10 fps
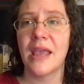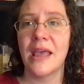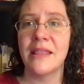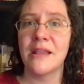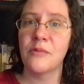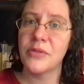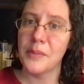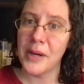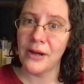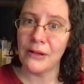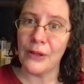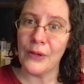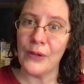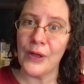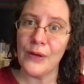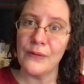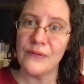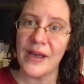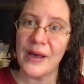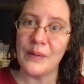And then with the parallel of
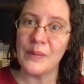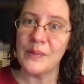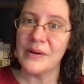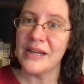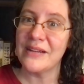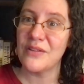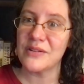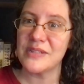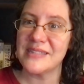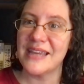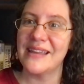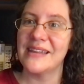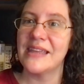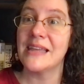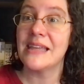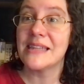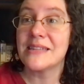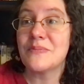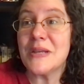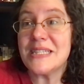how another society
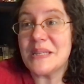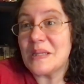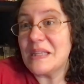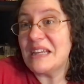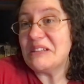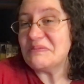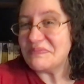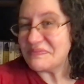is basically